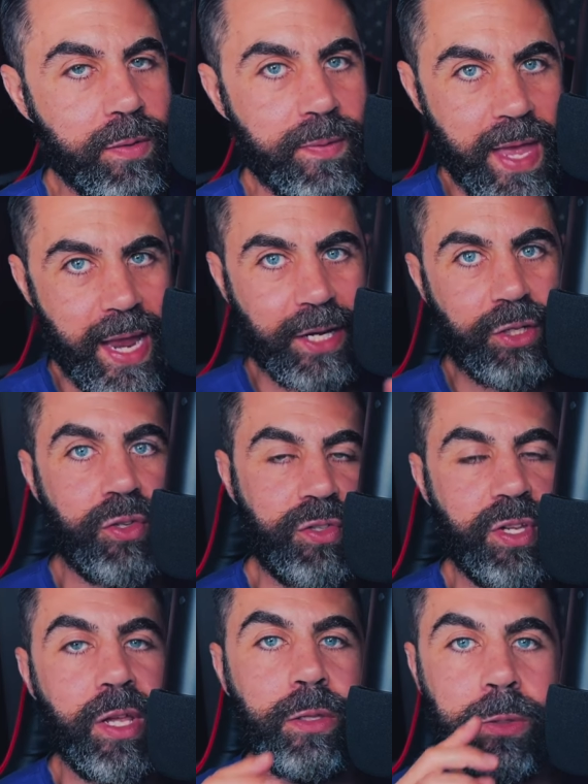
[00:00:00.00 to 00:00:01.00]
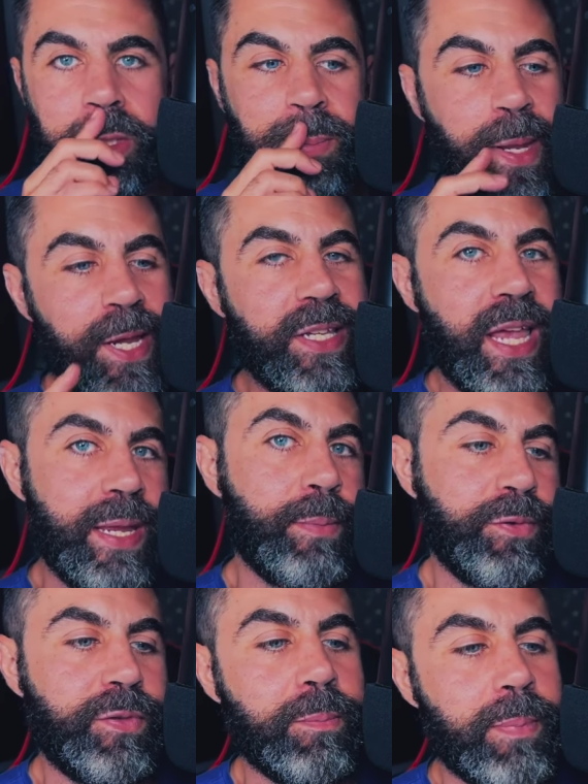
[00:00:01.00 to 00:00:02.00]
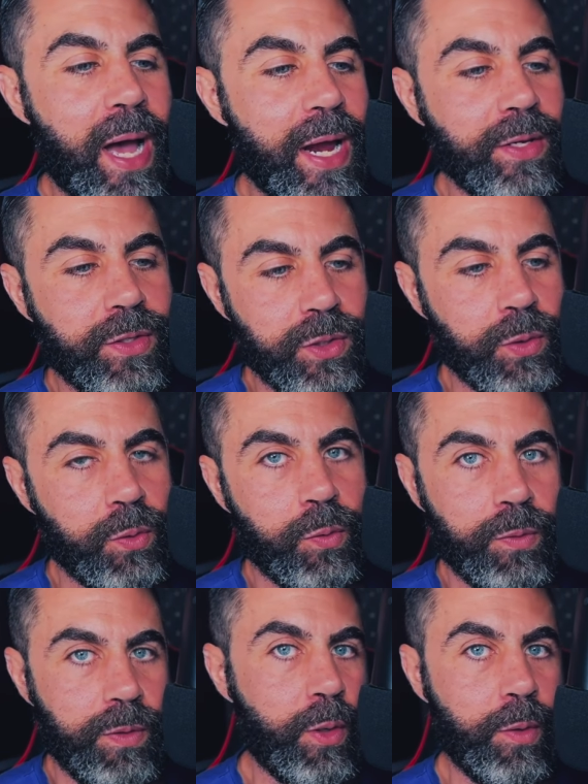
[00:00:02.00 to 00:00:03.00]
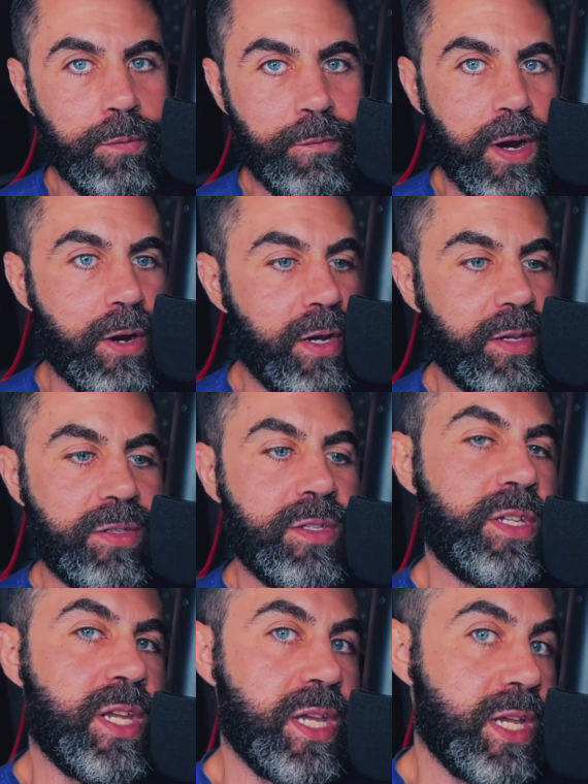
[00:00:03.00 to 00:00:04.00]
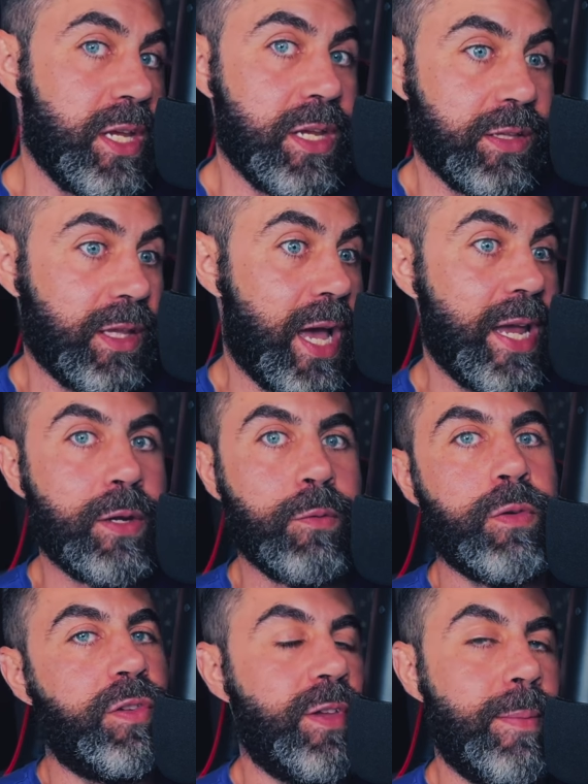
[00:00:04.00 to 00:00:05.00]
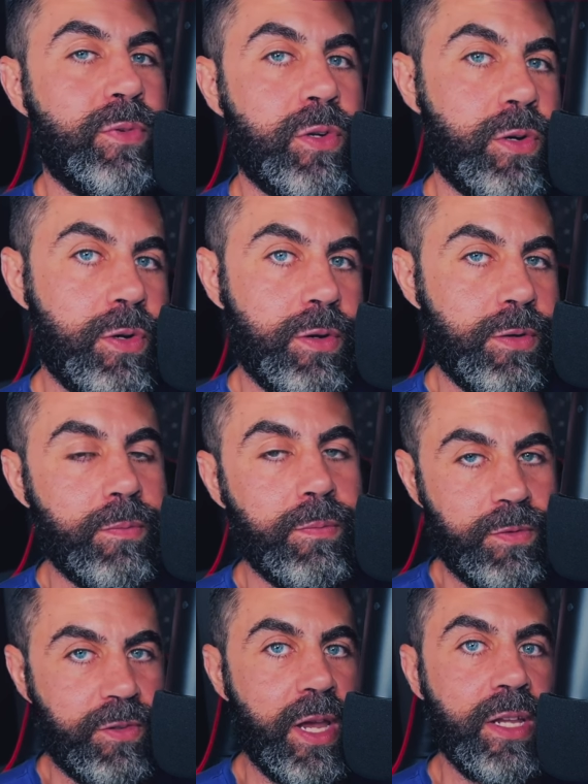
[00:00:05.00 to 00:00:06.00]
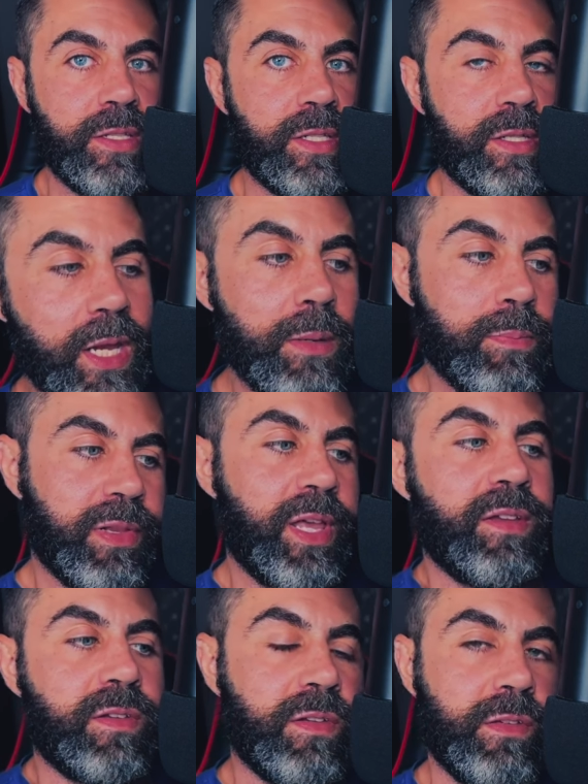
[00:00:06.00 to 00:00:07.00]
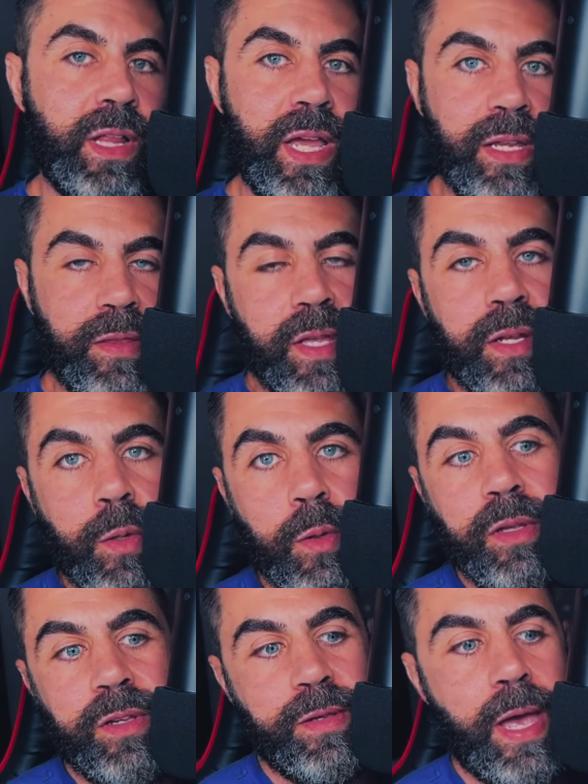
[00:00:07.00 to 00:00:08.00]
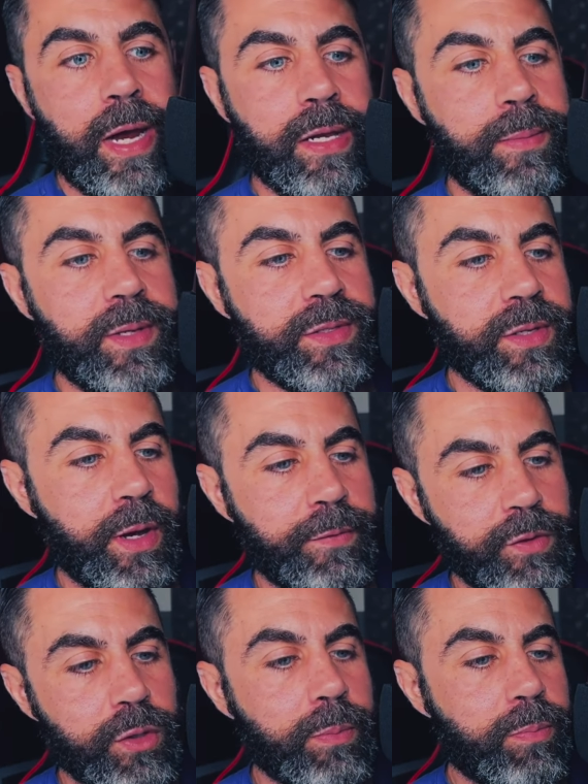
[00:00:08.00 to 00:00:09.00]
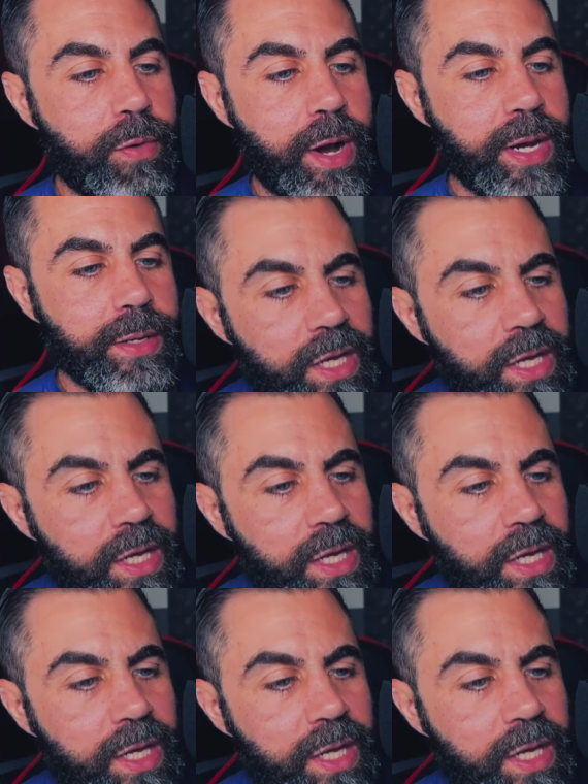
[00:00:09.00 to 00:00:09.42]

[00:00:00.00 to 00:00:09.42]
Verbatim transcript: in the extracellular space, able to bind bind to you know the various D-like receptor sites in places like the nucleus accumbens of your brain.